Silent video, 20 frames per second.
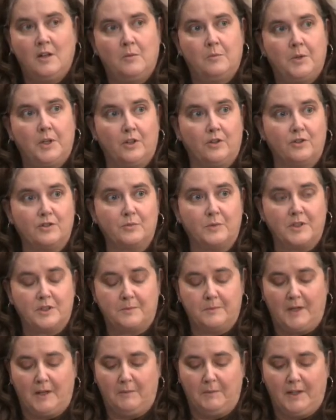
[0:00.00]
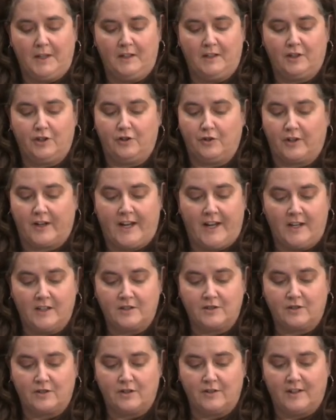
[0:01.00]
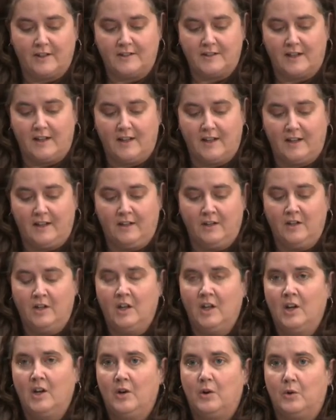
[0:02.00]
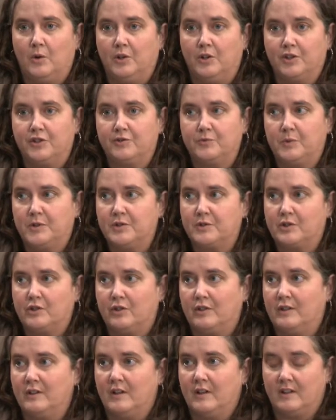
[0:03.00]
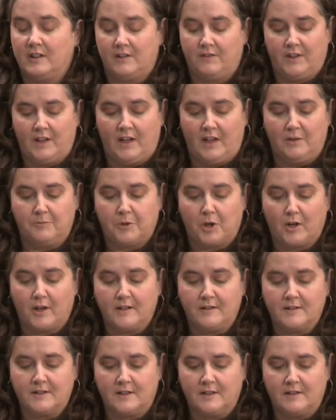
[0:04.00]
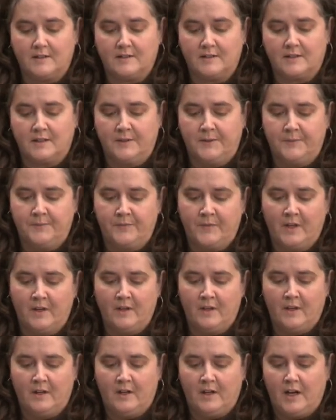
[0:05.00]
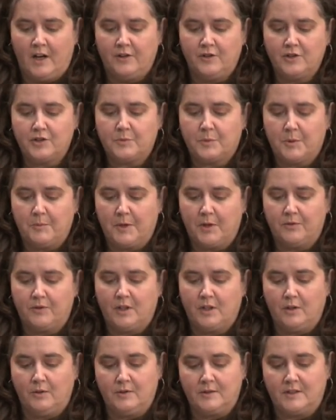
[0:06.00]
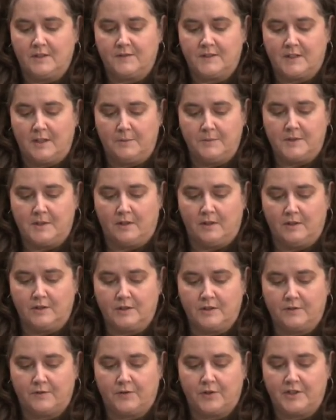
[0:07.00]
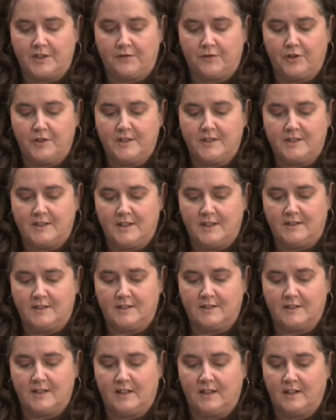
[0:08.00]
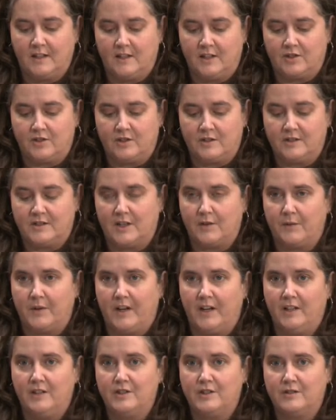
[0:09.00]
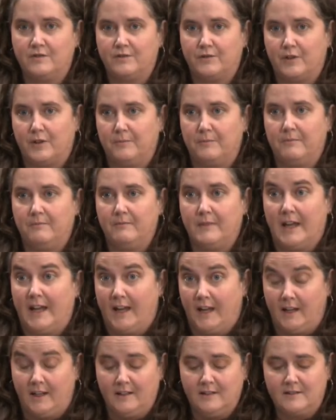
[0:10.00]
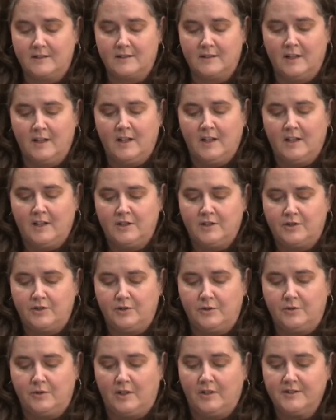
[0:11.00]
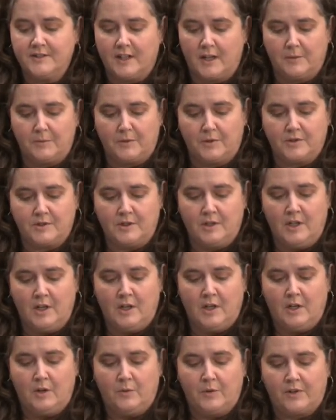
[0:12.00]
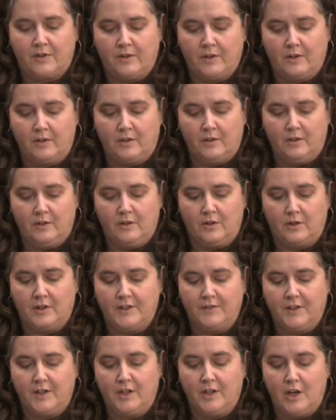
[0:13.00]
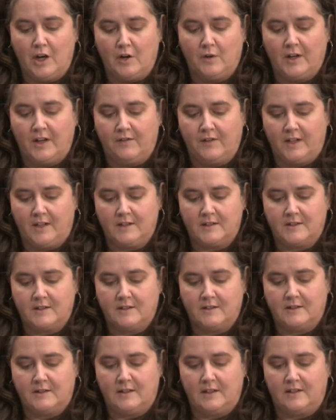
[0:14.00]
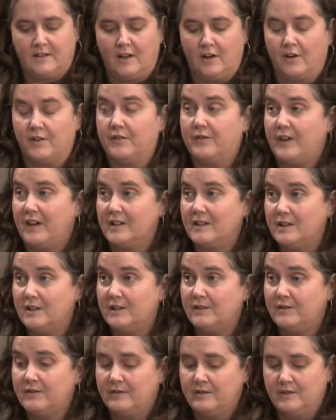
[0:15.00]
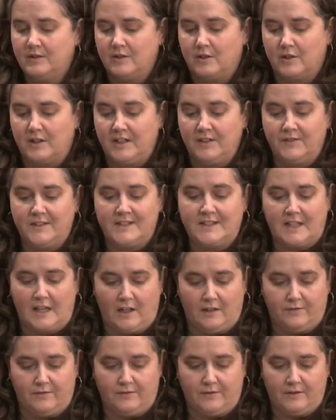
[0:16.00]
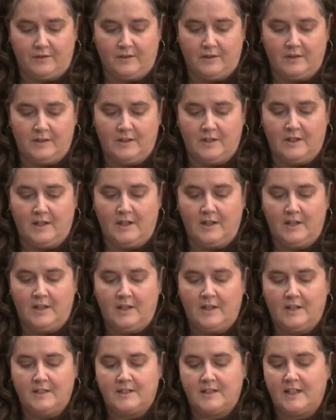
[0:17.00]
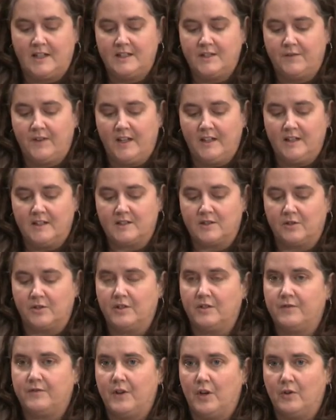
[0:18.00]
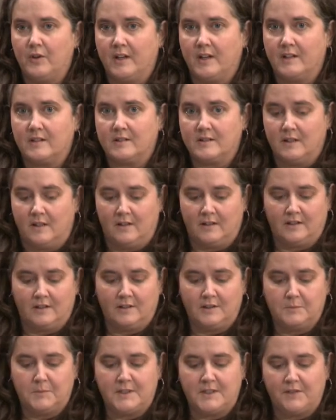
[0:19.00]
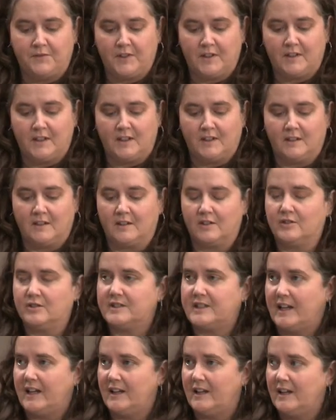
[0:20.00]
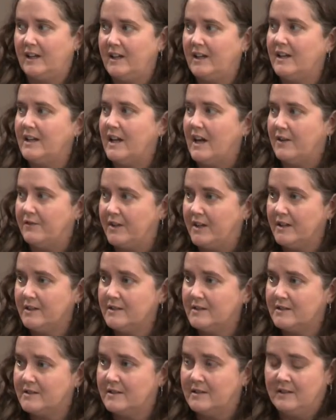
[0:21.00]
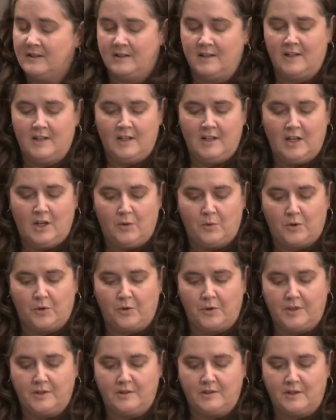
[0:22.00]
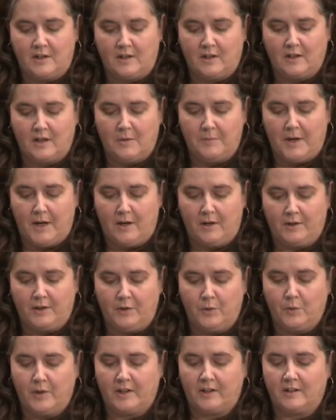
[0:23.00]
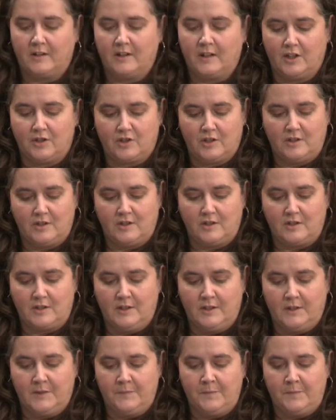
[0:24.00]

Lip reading: pills which may be cure cancer, they say, oils which could alleviate Parkinson's. Others promote the use of stem cells for different diseases and conditions that range from AIDS to Alzheimer's with little or even no evidence that they are effective or even safe. Today's event is going to focus on specifically clinical data and evidence. We're going to talk about what clinicians